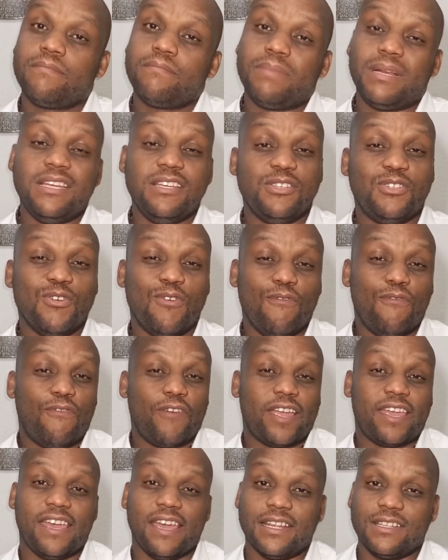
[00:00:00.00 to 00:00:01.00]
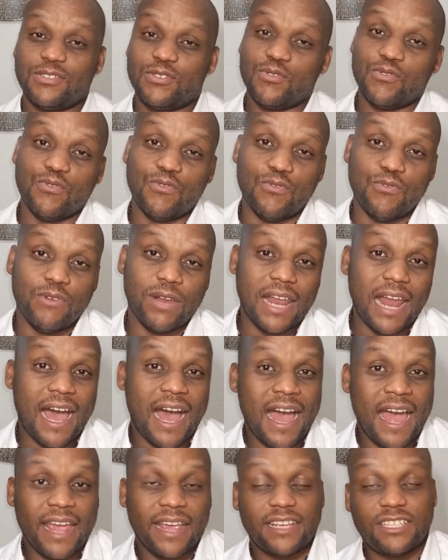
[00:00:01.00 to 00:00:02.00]
Please don't forget to
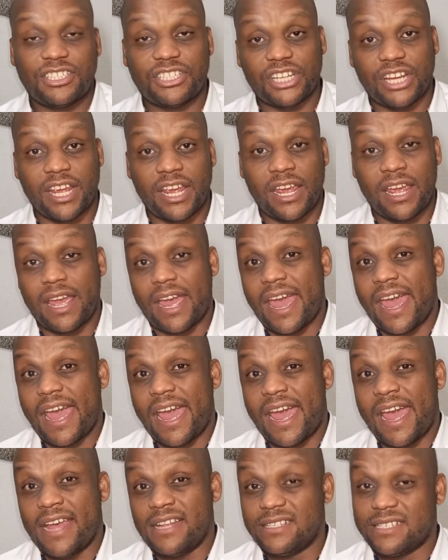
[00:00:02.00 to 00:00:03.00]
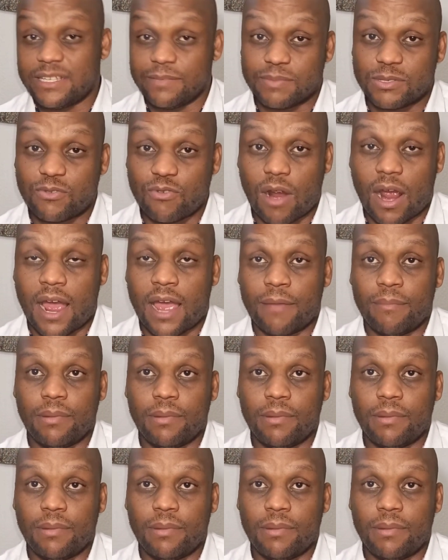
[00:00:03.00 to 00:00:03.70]
like, share, and subscribe.